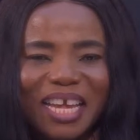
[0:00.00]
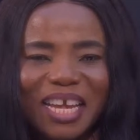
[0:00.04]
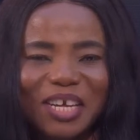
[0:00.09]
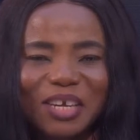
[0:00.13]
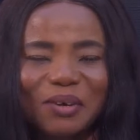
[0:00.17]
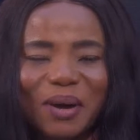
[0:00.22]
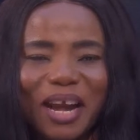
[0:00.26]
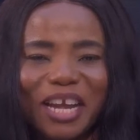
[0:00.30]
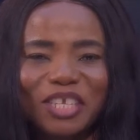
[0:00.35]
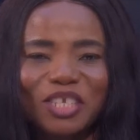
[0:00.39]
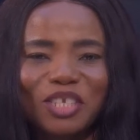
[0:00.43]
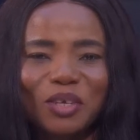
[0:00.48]

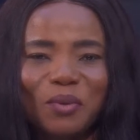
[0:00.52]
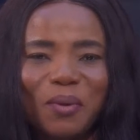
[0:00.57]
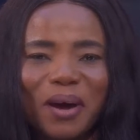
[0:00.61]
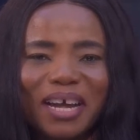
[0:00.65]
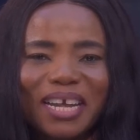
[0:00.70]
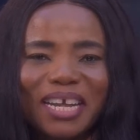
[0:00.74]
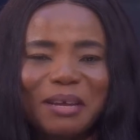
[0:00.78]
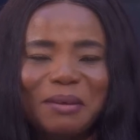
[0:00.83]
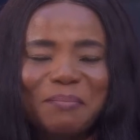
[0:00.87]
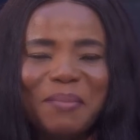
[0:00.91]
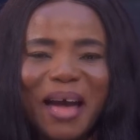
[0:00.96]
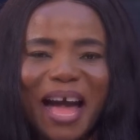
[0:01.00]
All right, so
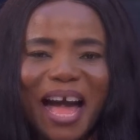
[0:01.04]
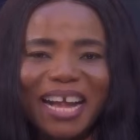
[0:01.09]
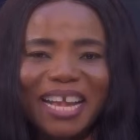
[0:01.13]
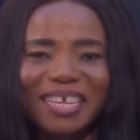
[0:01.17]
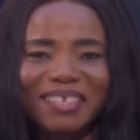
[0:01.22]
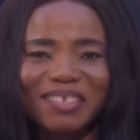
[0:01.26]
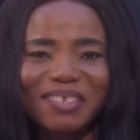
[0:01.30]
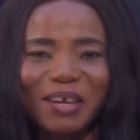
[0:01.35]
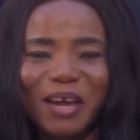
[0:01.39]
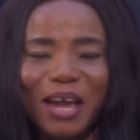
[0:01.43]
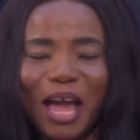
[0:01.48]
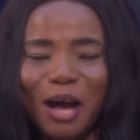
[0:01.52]
welcome back.
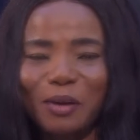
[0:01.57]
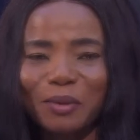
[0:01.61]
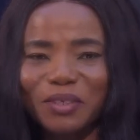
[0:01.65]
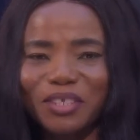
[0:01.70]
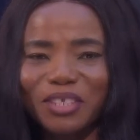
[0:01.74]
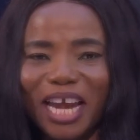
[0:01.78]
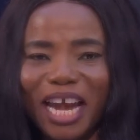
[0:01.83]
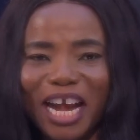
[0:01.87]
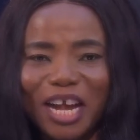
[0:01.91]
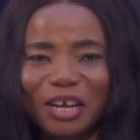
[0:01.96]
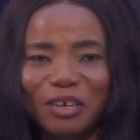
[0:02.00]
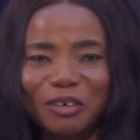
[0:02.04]
It's your health
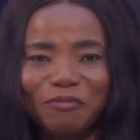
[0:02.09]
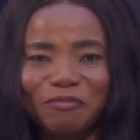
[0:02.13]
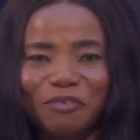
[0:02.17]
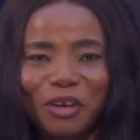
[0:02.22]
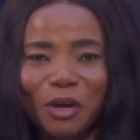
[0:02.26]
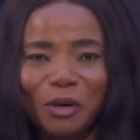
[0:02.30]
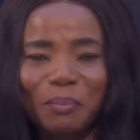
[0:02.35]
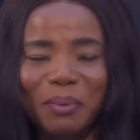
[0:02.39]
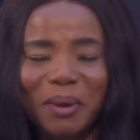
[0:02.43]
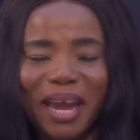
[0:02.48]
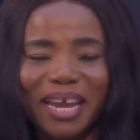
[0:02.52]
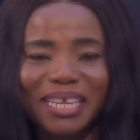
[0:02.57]
check on
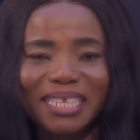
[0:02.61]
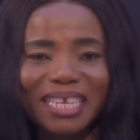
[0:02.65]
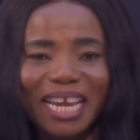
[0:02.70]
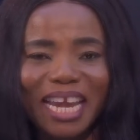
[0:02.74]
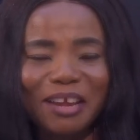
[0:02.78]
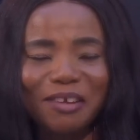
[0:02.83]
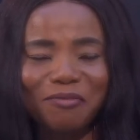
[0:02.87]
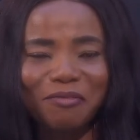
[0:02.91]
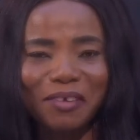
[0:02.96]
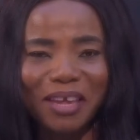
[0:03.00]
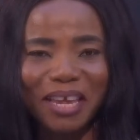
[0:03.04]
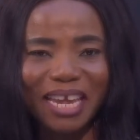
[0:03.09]
VOP
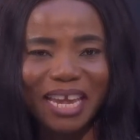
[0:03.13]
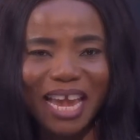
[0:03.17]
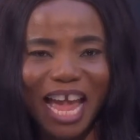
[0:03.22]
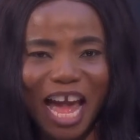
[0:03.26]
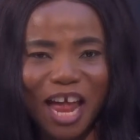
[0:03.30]
TV,